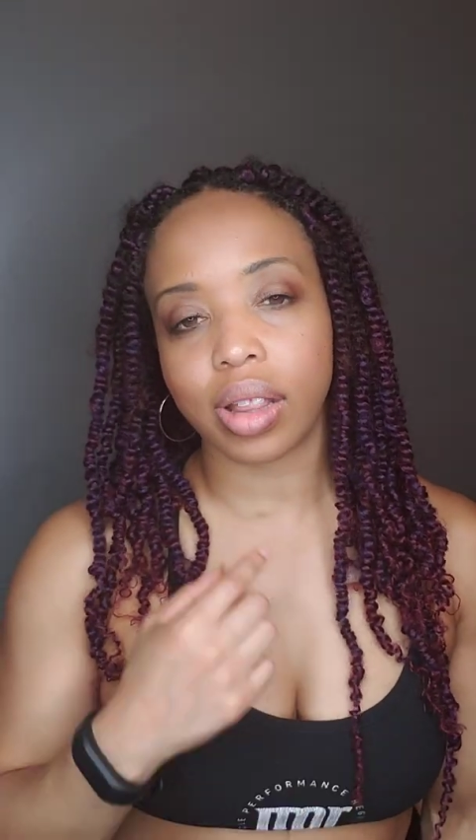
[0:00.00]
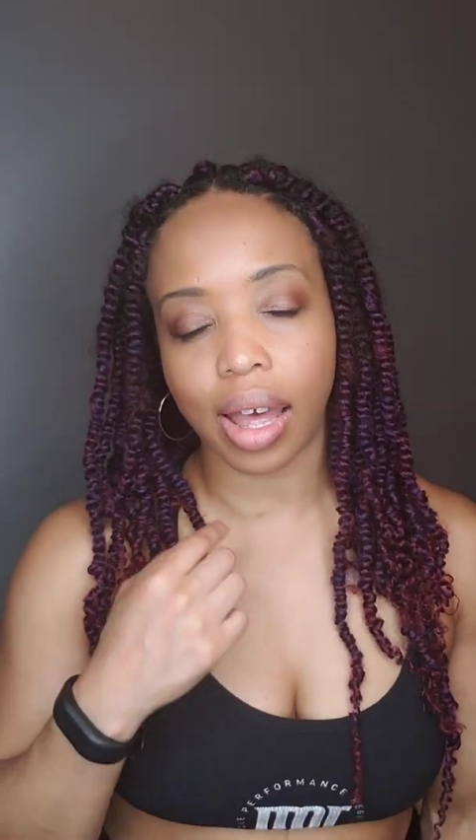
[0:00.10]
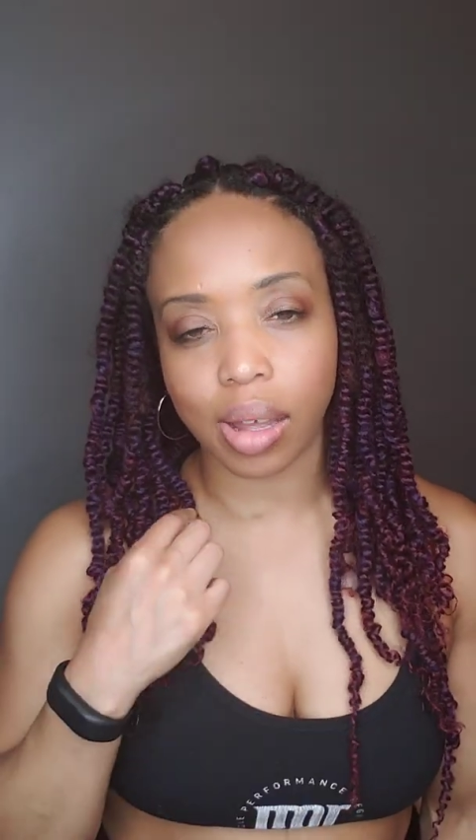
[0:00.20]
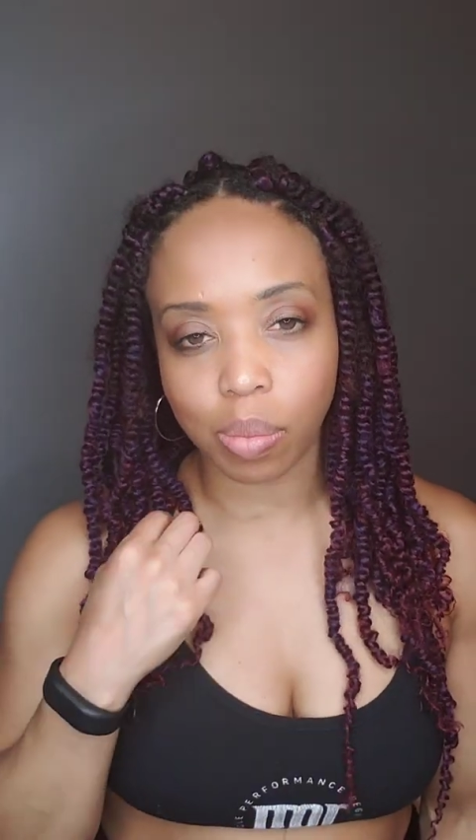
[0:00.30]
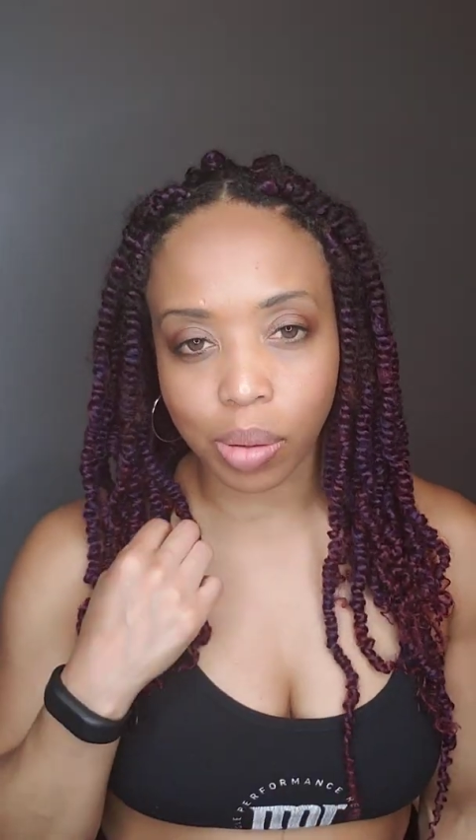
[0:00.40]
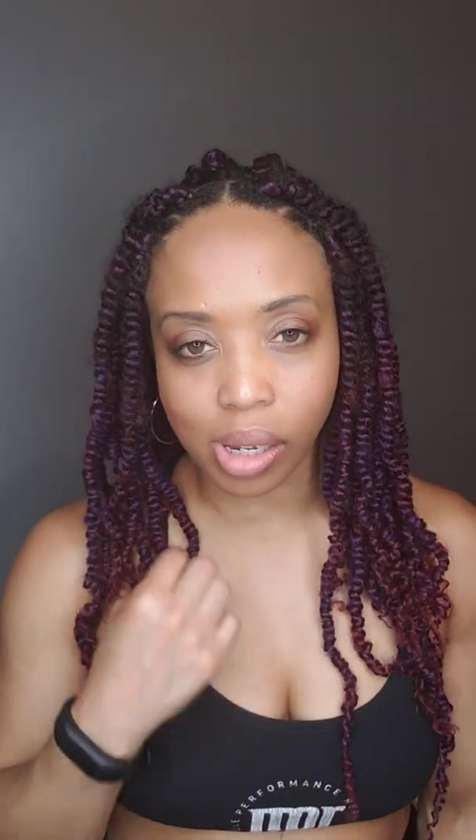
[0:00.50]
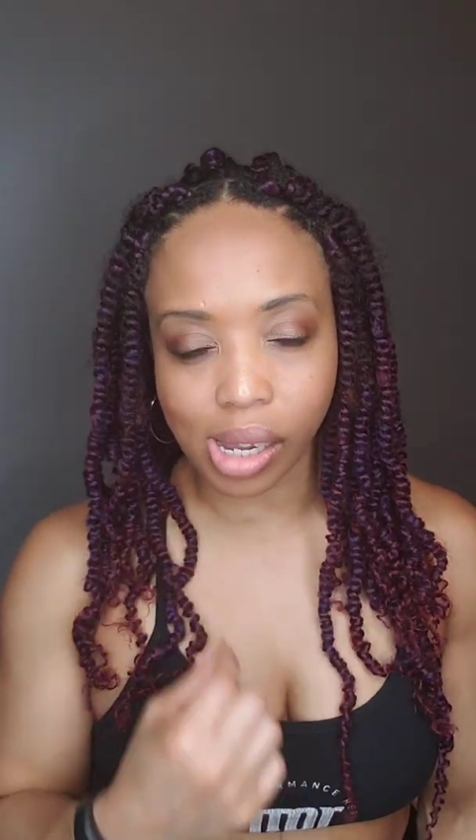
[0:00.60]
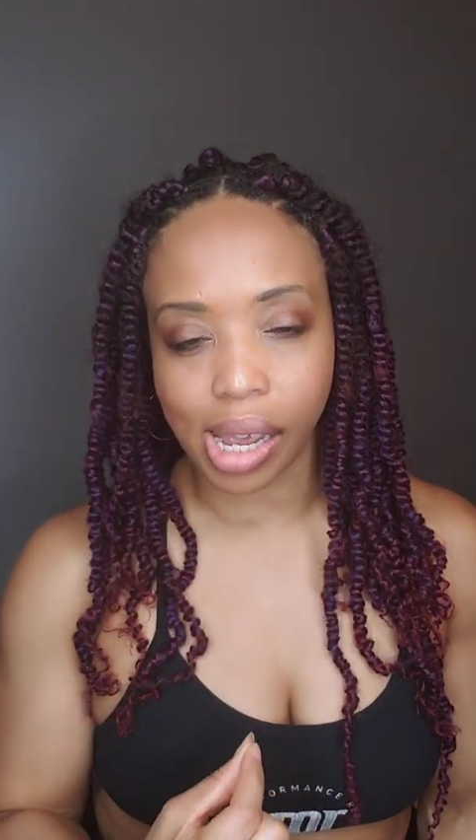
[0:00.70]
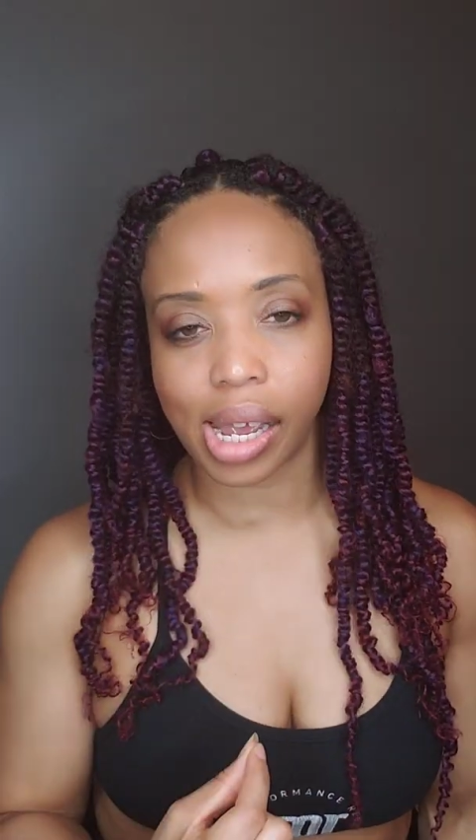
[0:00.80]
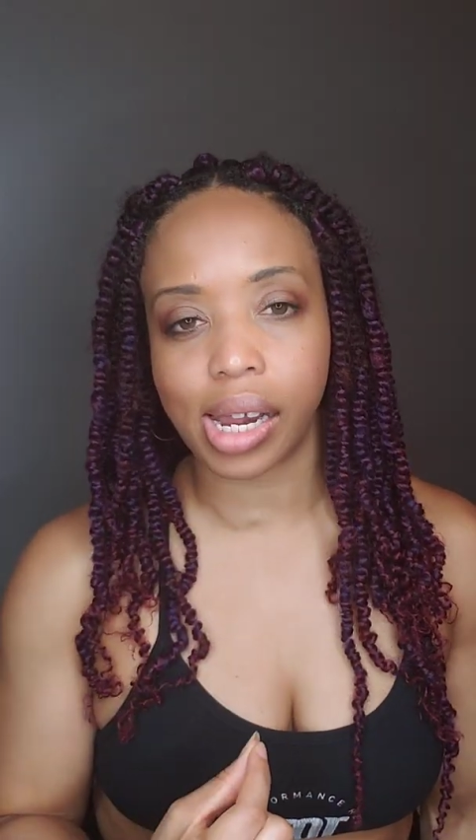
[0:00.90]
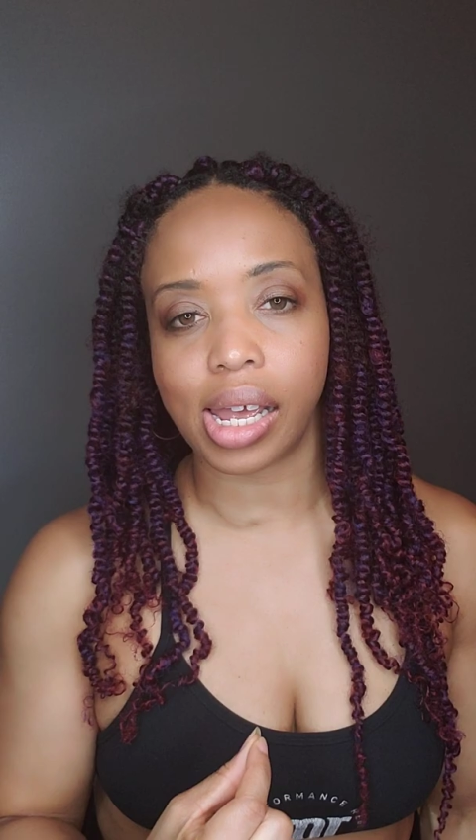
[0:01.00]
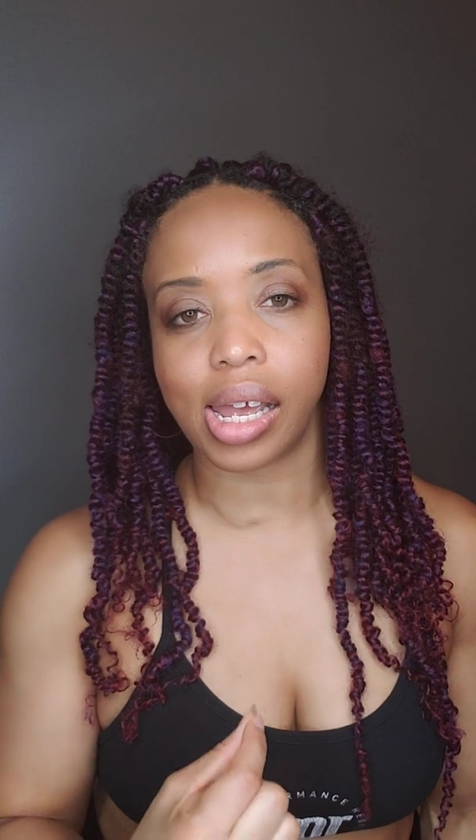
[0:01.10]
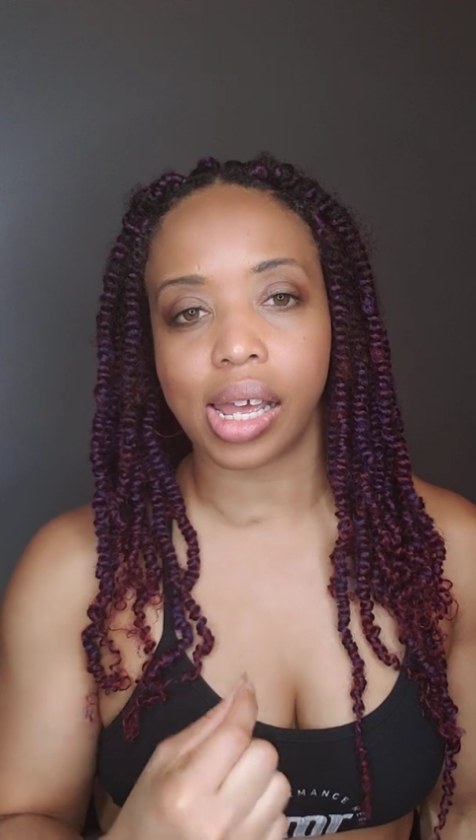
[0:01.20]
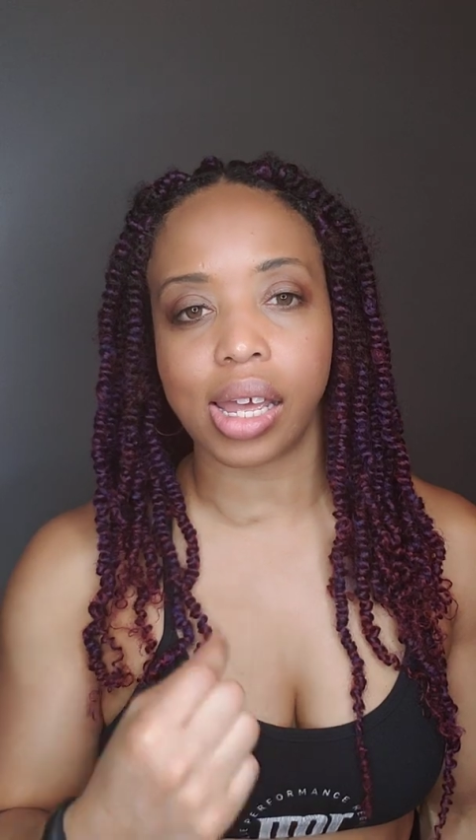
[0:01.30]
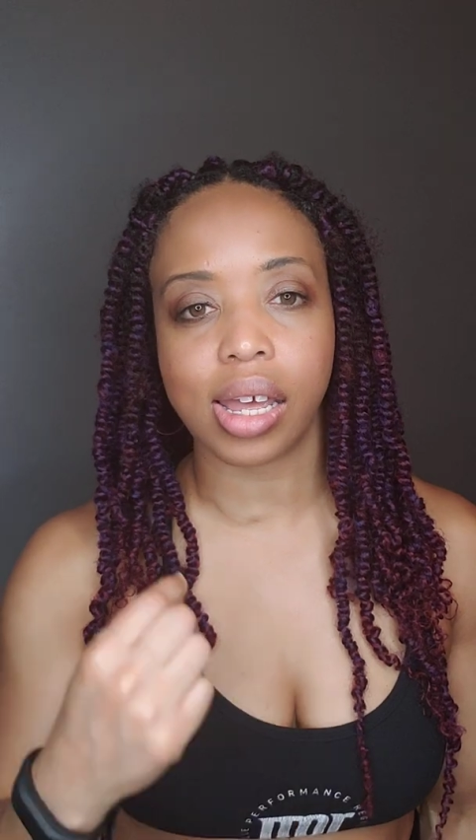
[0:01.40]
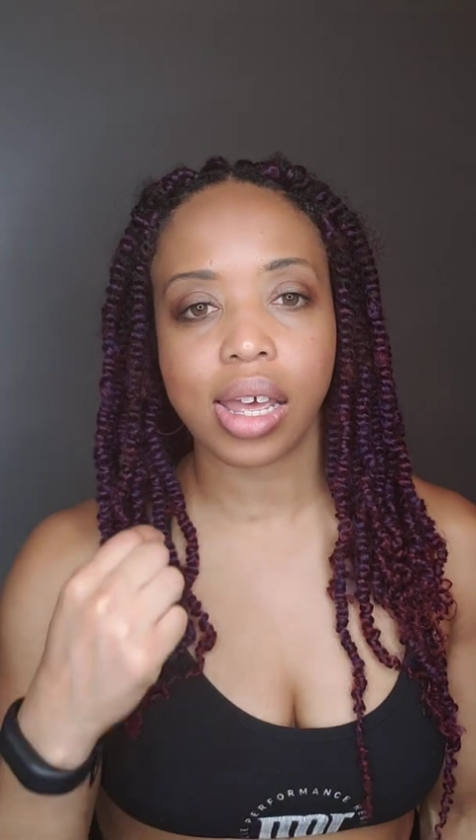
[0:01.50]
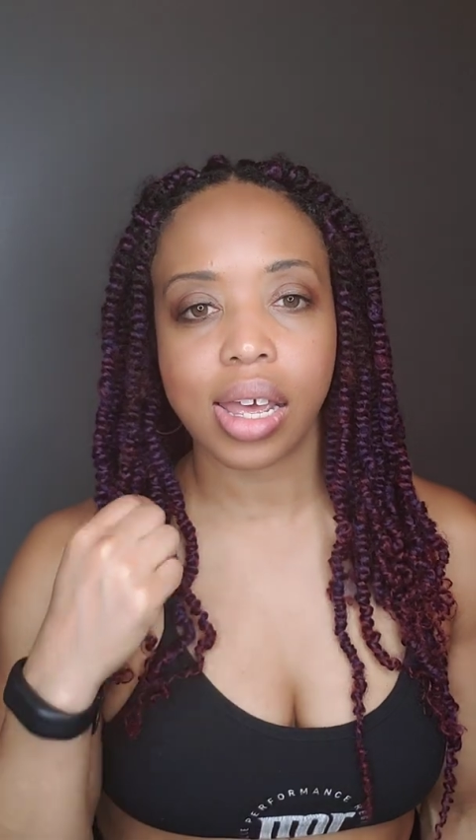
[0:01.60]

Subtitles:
that planning